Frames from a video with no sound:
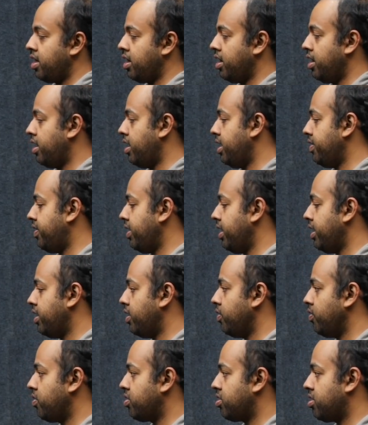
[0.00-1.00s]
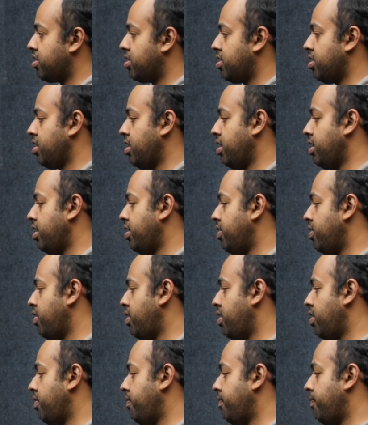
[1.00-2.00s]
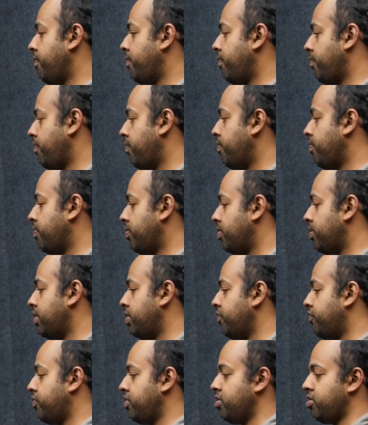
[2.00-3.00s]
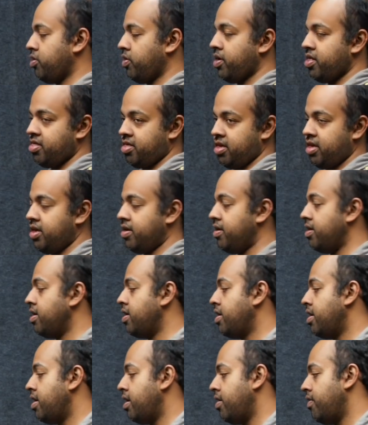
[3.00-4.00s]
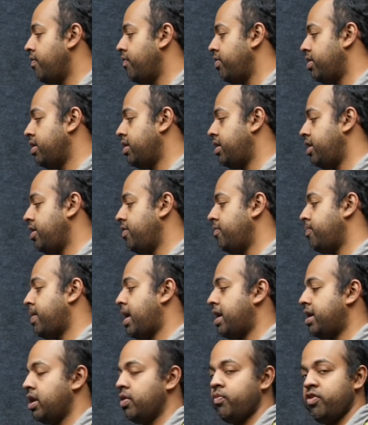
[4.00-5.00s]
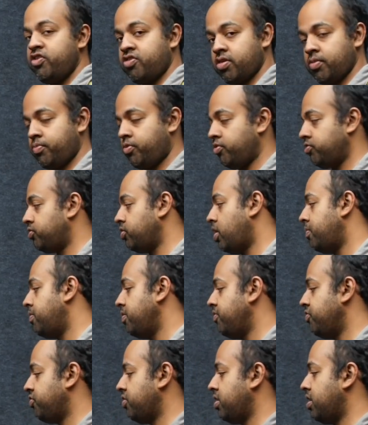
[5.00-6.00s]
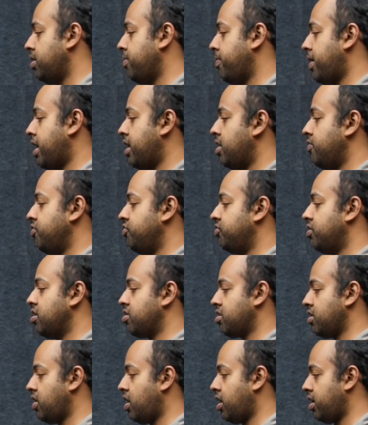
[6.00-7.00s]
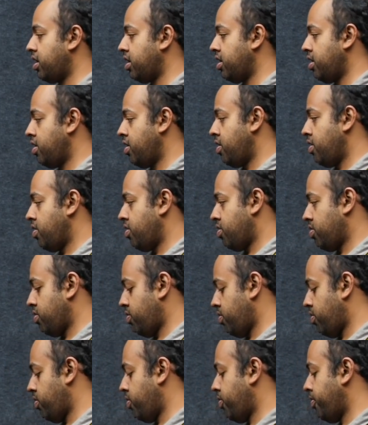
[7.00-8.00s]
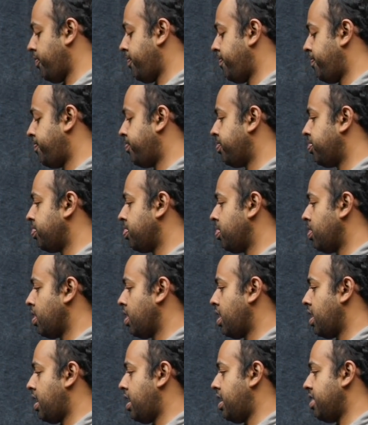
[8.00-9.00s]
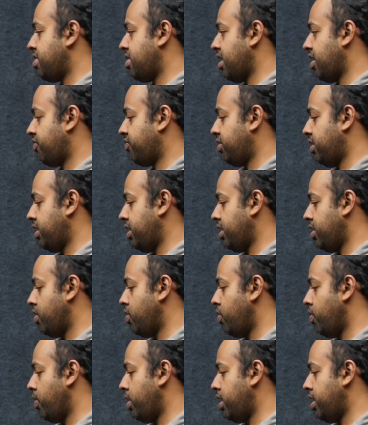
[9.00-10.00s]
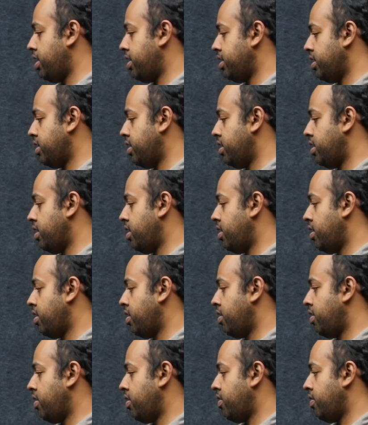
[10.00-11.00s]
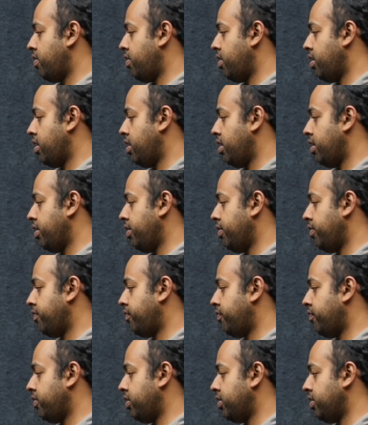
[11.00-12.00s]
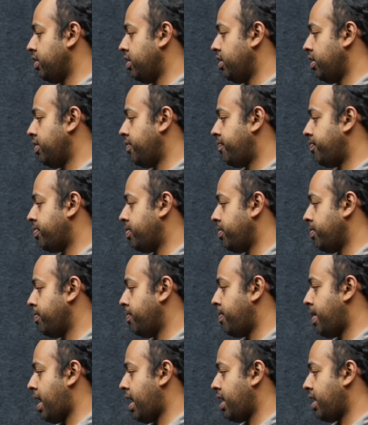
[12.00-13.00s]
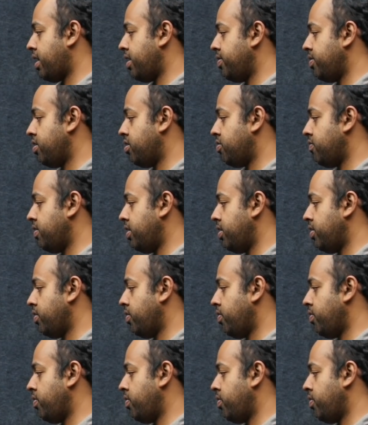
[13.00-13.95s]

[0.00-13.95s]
I think it looks the difference you can see with the TV panel which supports Dolby Vision and the panel which does not. So let's actually go a little further back in this video.